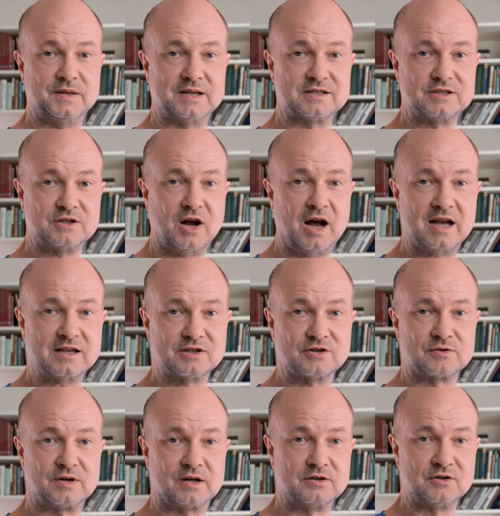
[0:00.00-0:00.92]

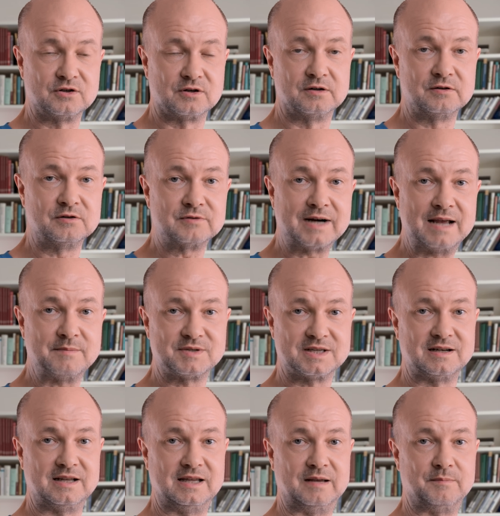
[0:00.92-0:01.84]
testosterone during REM
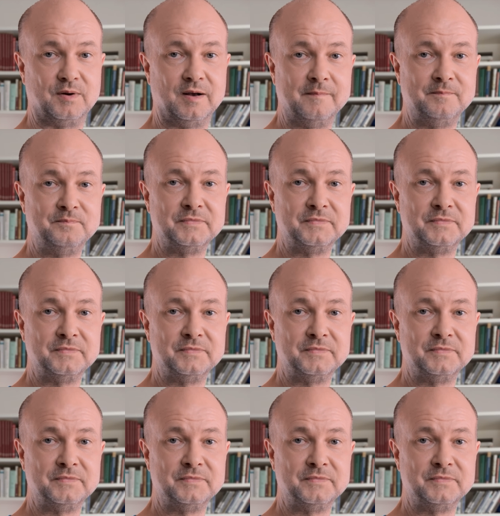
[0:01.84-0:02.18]
sleep.